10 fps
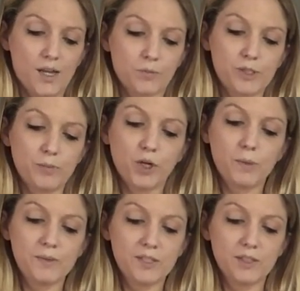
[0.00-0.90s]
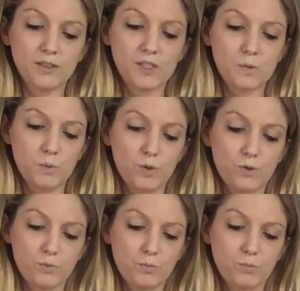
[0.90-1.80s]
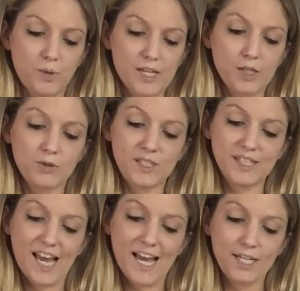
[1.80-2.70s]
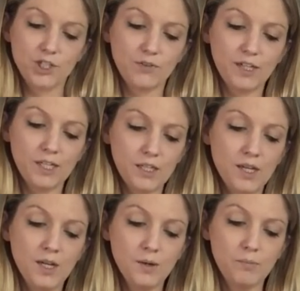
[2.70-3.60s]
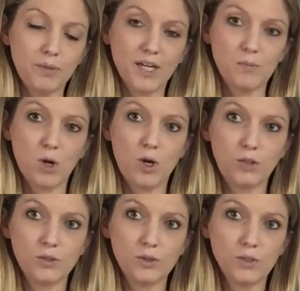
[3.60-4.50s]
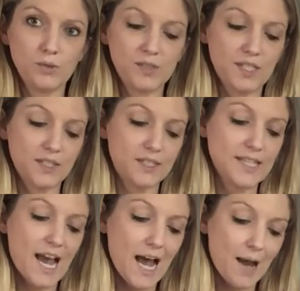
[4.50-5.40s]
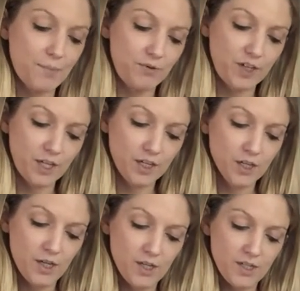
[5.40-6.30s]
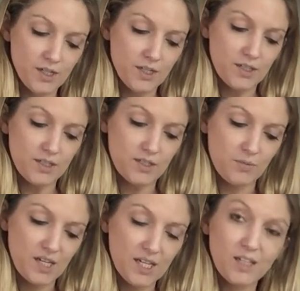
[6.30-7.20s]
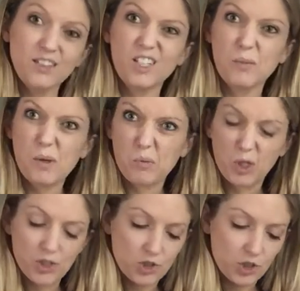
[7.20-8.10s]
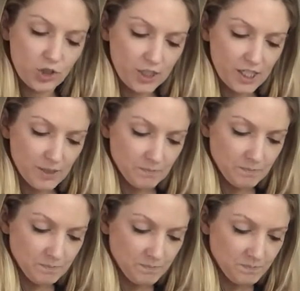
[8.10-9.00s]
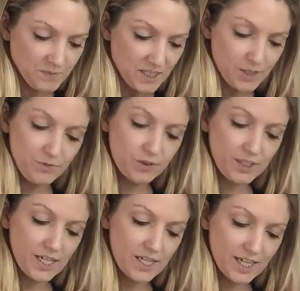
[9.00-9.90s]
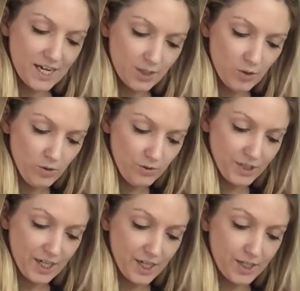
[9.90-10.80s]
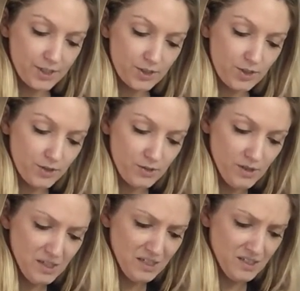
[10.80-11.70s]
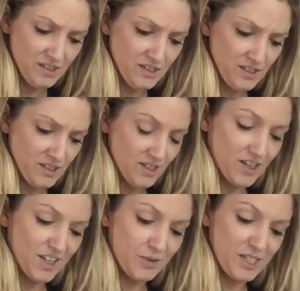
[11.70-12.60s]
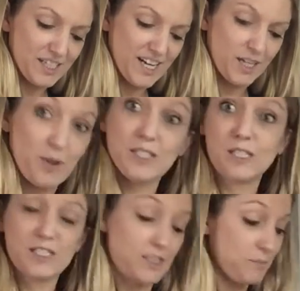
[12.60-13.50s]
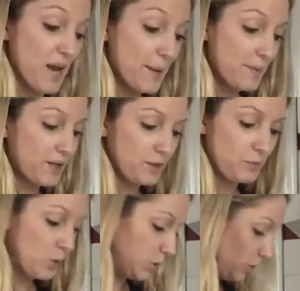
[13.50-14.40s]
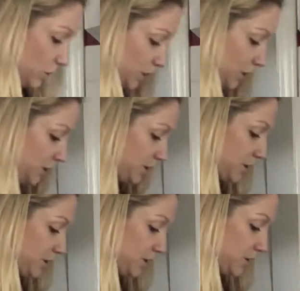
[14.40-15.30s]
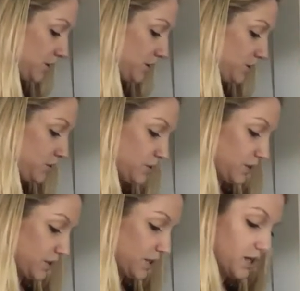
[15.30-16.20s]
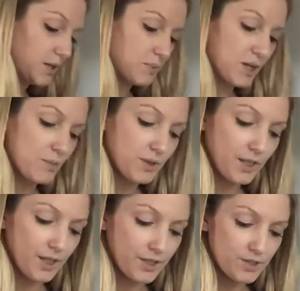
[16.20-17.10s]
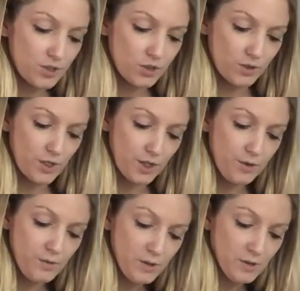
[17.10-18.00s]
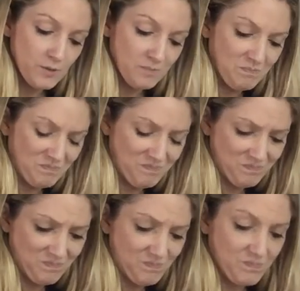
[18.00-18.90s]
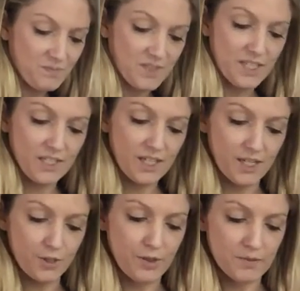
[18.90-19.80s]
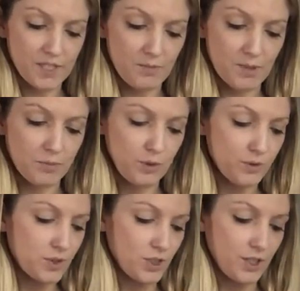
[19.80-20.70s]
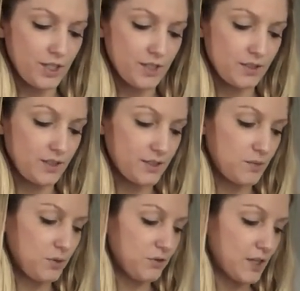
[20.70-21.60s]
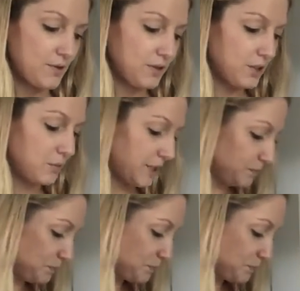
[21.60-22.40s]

I'm repurposing the spoon by using the edge of it, but I'm also using the top of it to make it a little bit more sturdy. You've really got to kind of hold the carrot too, otherwise it of wants to pop out of the bowl. I'm going to cut up a couple carrots to show you. And again, you have to keep that bowl sturdy because it likes to move around a little bit.